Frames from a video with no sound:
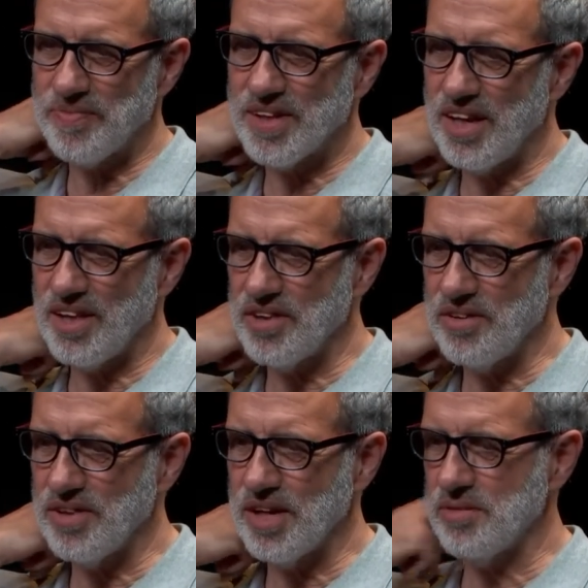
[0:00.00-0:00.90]

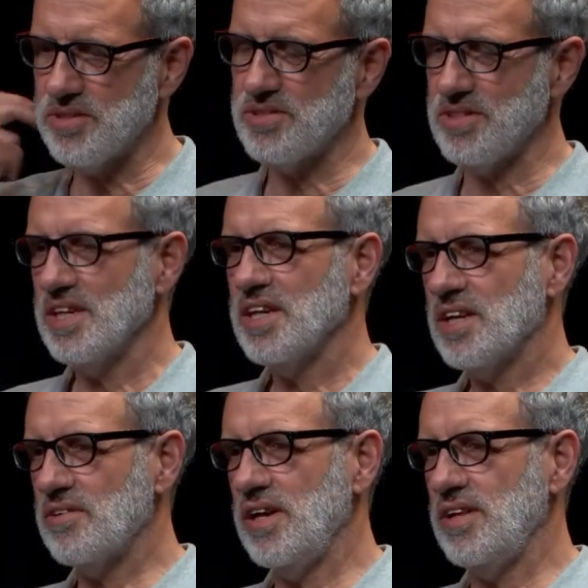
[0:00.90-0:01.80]
that was
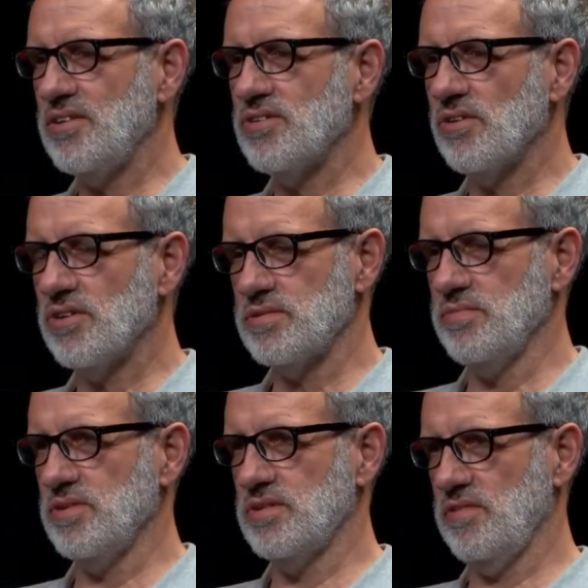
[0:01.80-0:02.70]
quite an
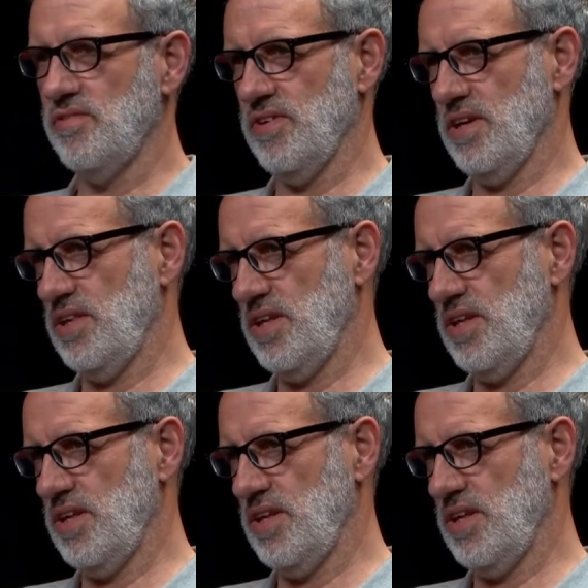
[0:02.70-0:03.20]
endorsement of